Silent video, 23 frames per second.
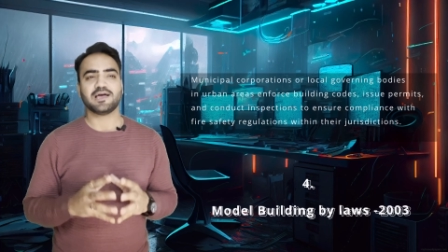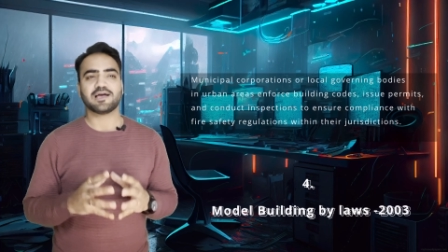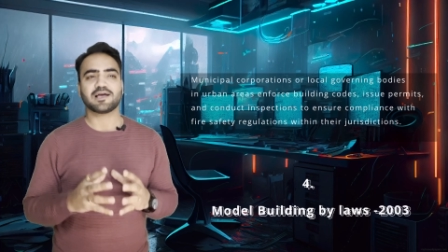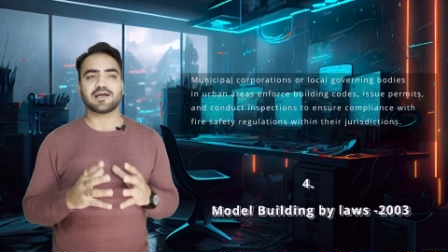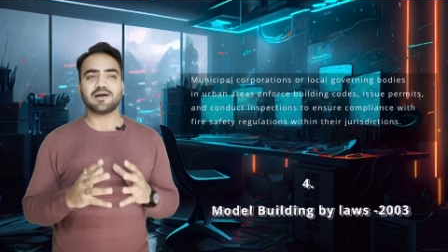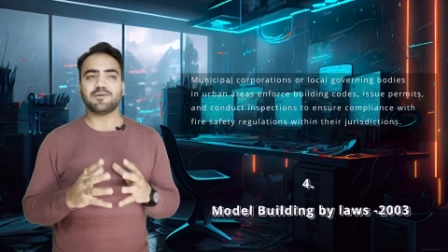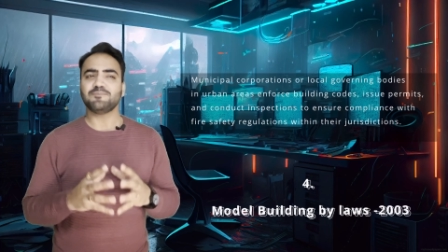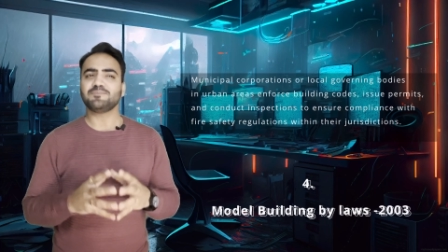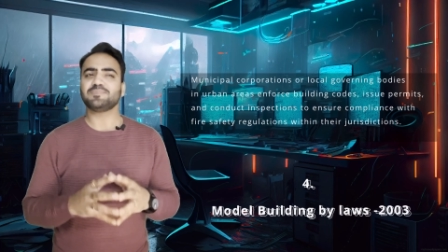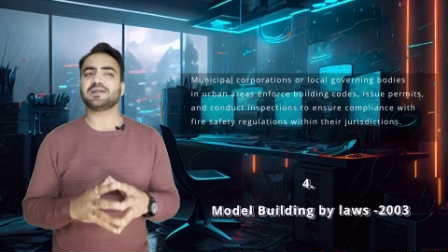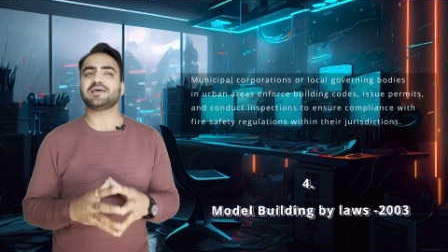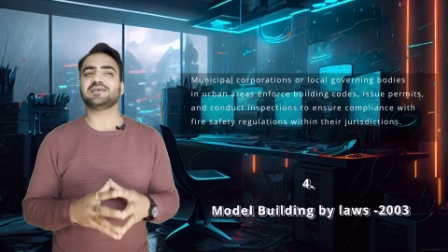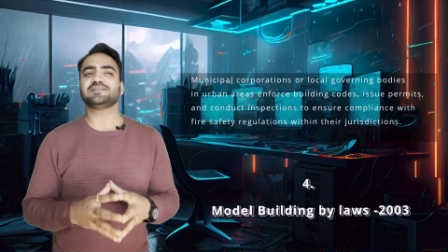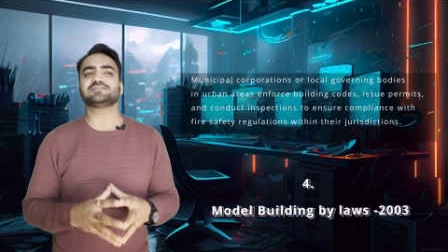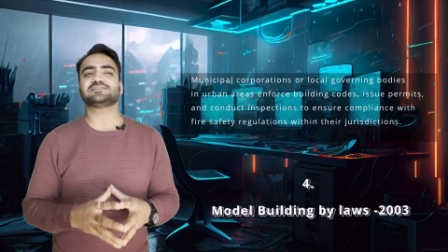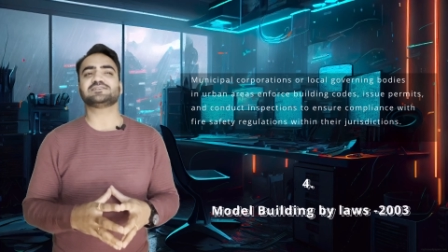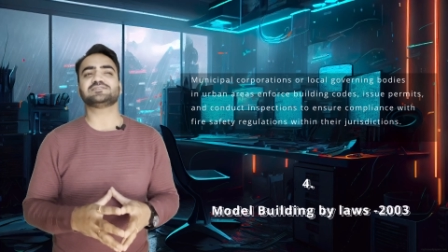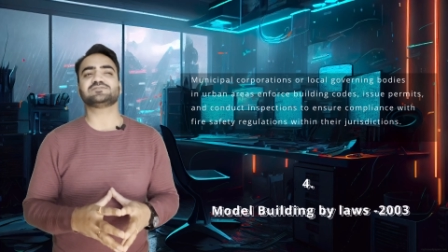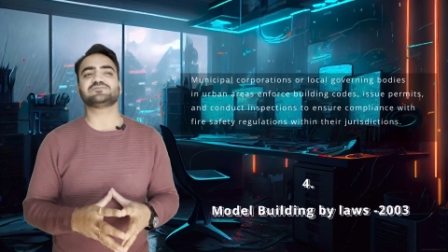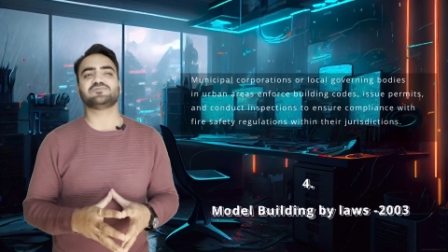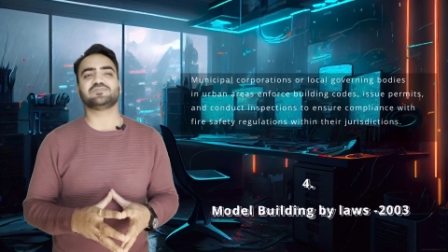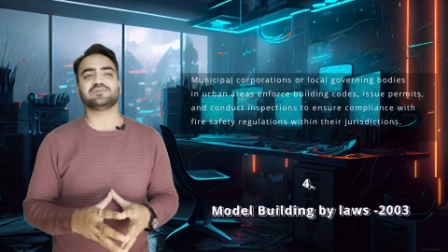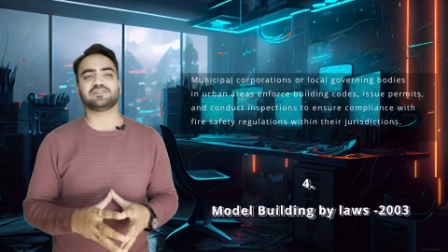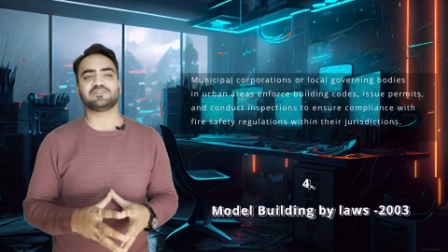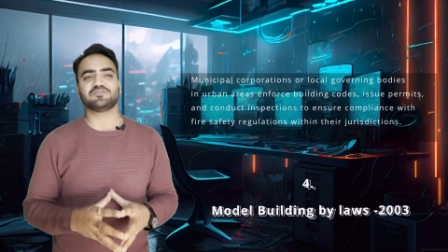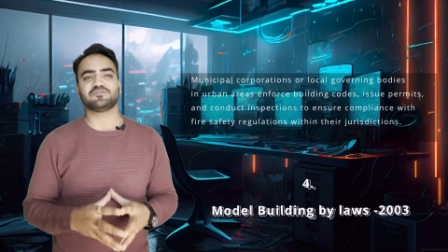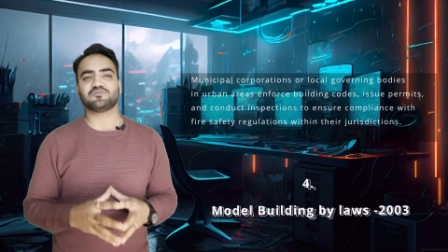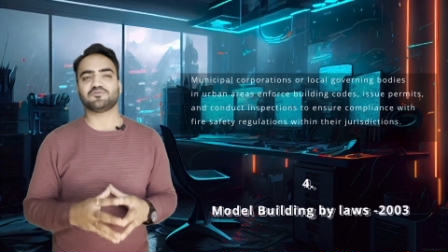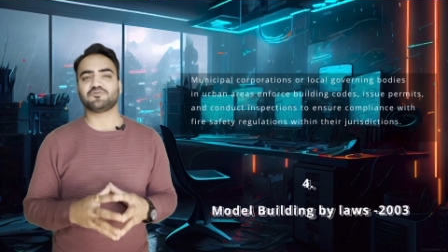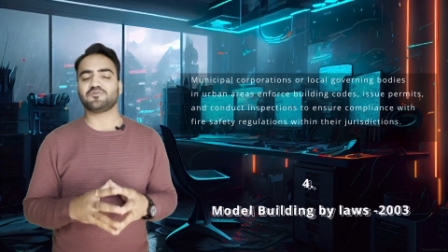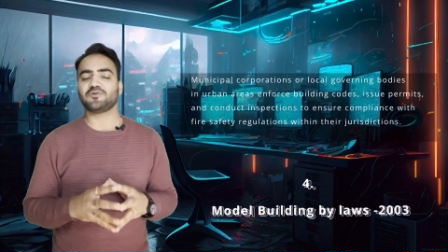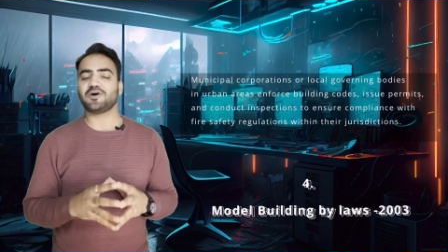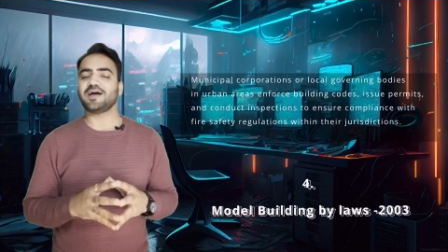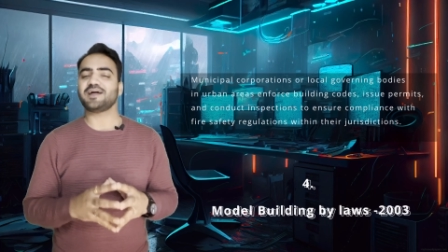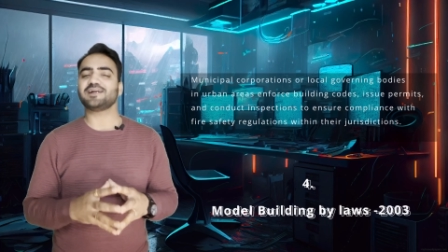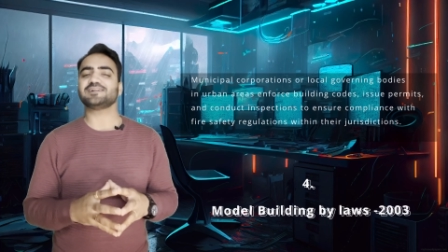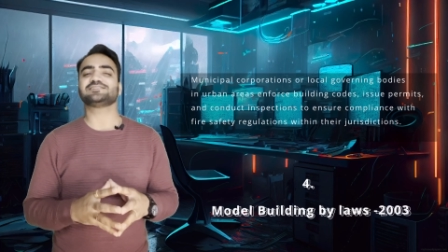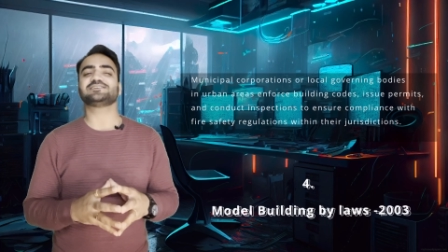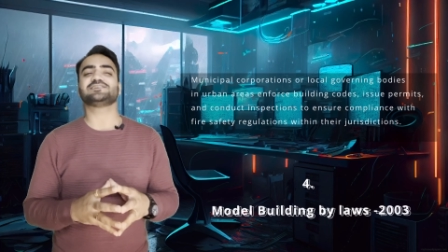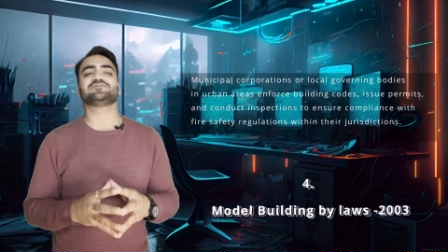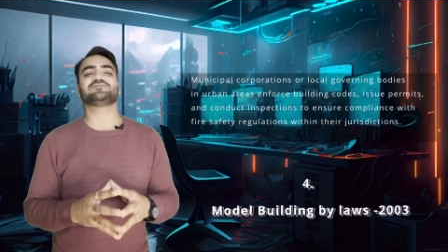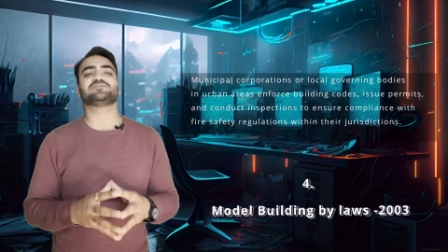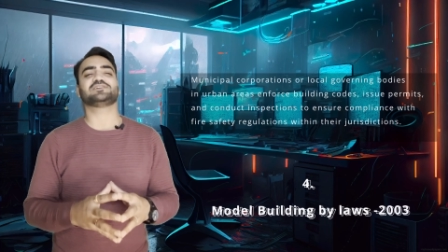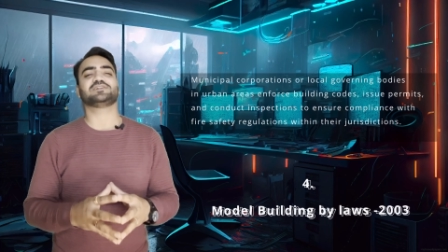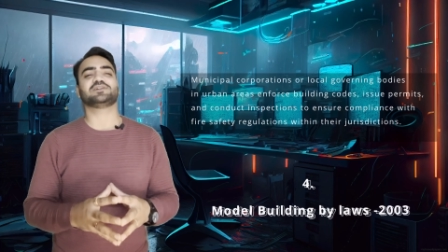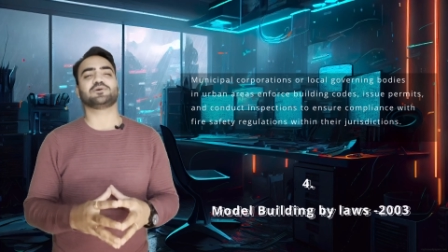compliances with fire
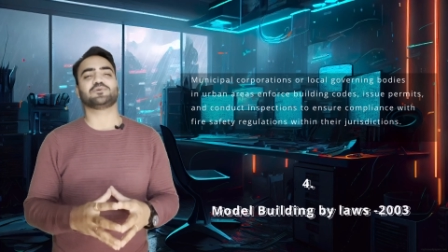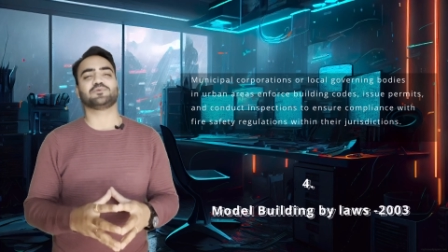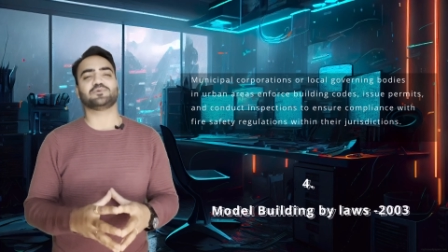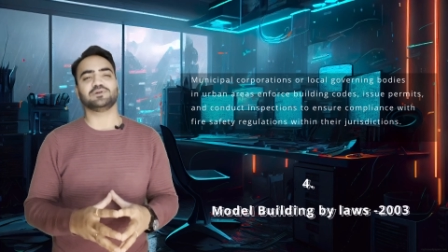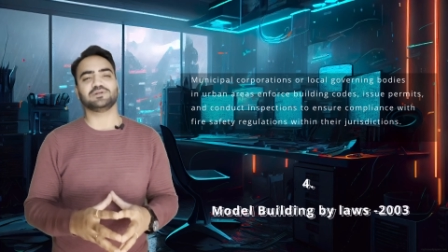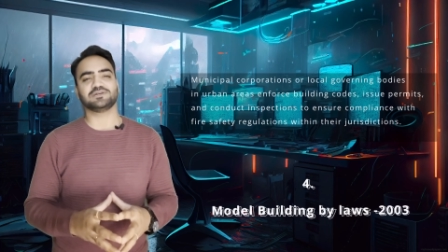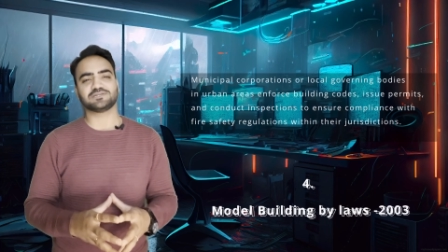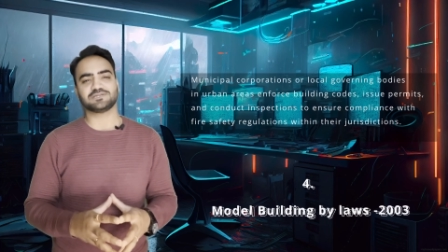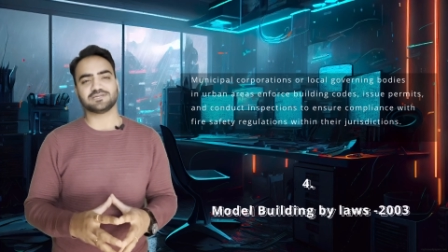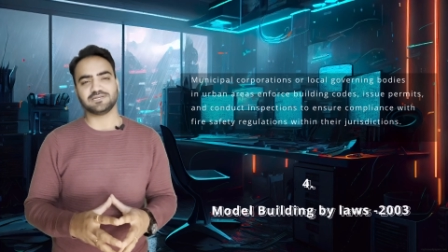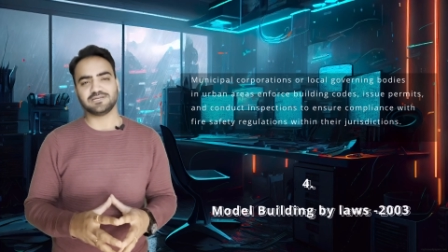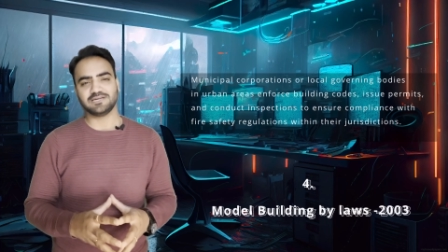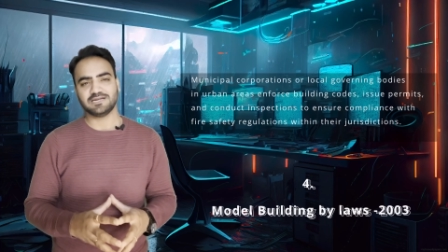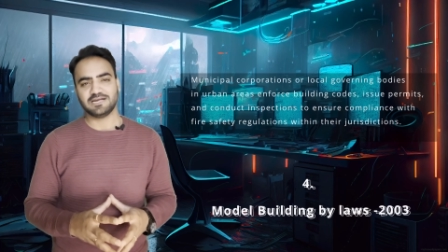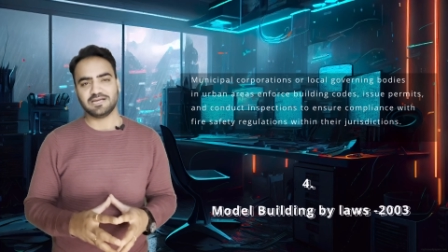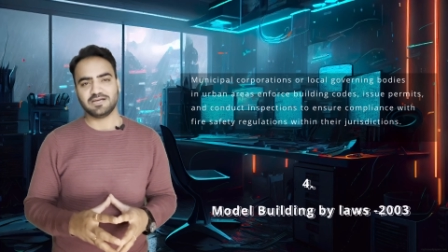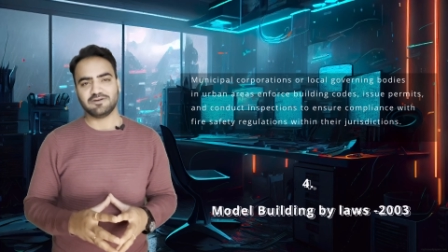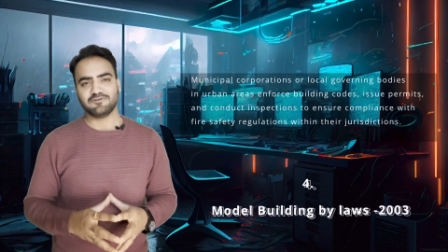safety regulation